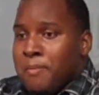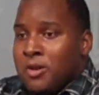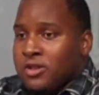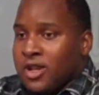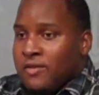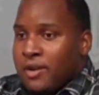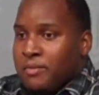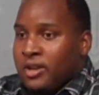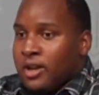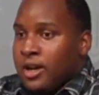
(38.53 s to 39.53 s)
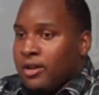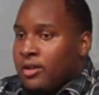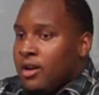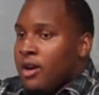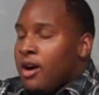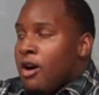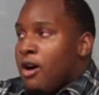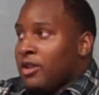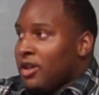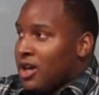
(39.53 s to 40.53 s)
Most definitely, I mean, like,
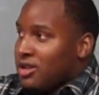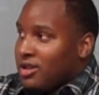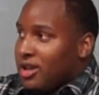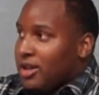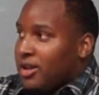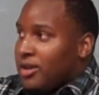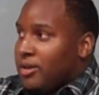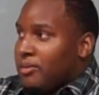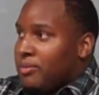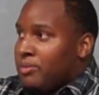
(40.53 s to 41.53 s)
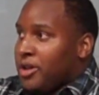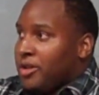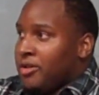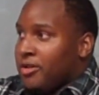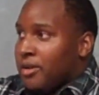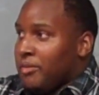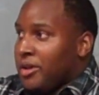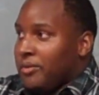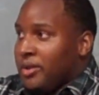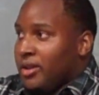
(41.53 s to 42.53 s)
all the guys are, like, pretty cool. I
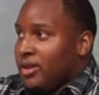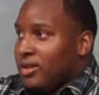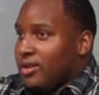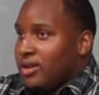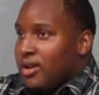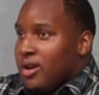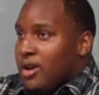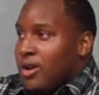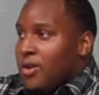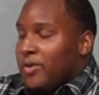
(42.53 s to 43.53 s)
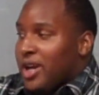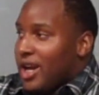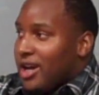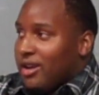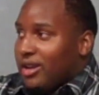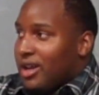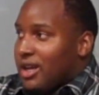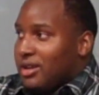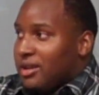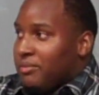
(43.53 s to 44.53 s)
mean, we hang out a
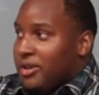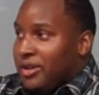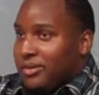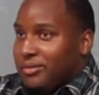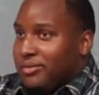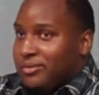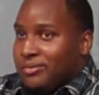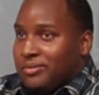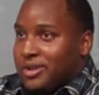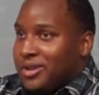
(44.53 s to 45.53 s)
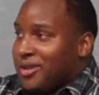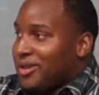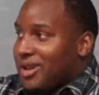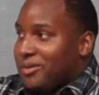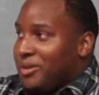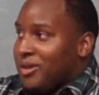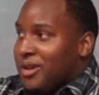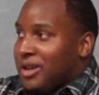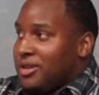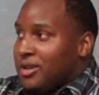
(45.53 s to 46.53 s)
lot. I mean, we do
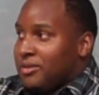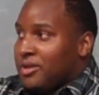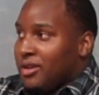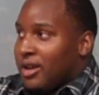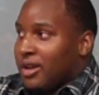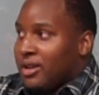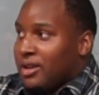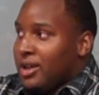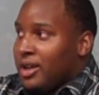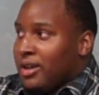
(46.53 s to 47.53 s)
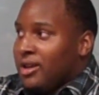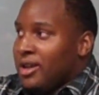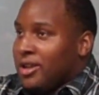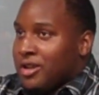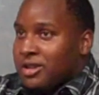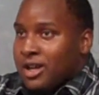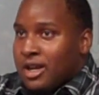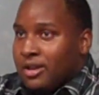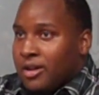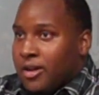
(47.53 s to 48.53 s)
all that stuff. So, like, I think there's
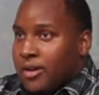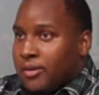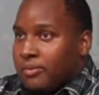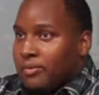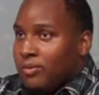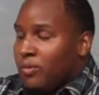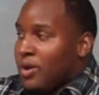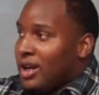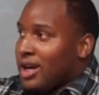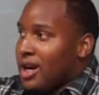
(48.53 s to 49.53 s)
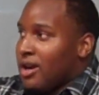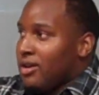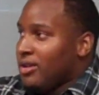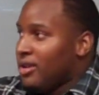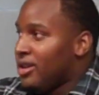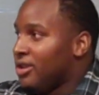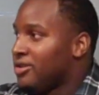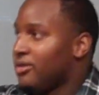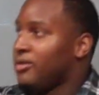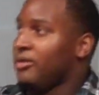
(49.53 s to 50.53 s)
not one guy in
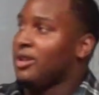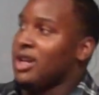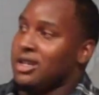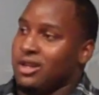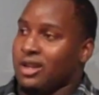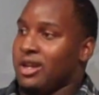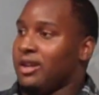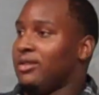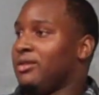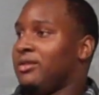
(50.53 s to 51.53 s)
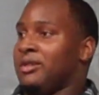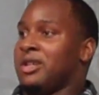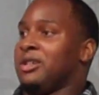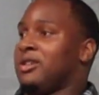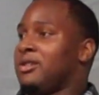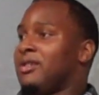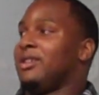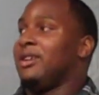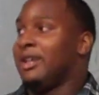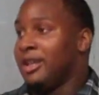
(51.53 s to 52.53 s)
this recruiting class that, like, doesn't
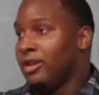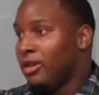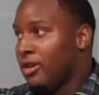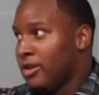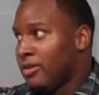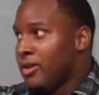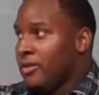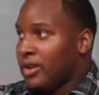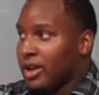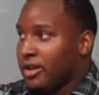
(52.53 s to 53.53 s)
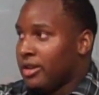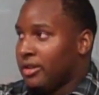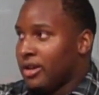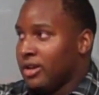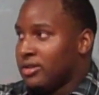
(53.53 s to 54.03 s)
get along like another guy.